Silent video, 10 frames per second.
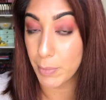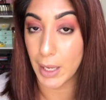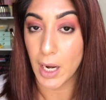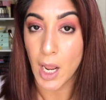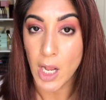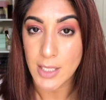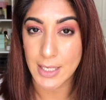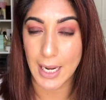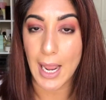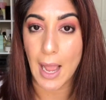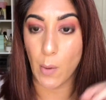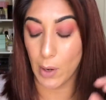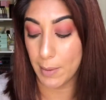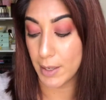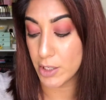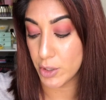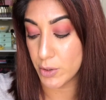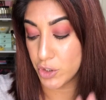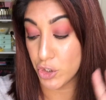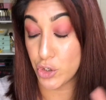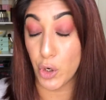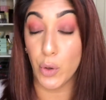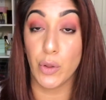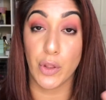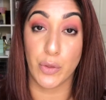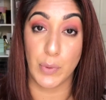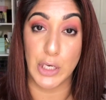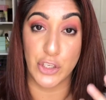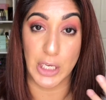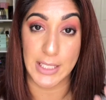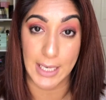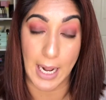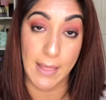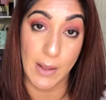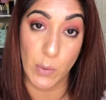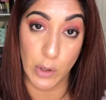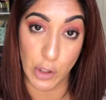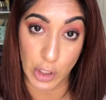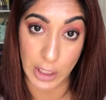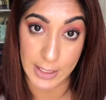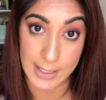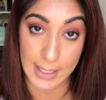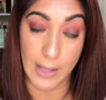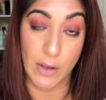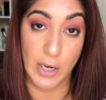but today what I'm going to do is just show you the 3 shades that I think will look good together.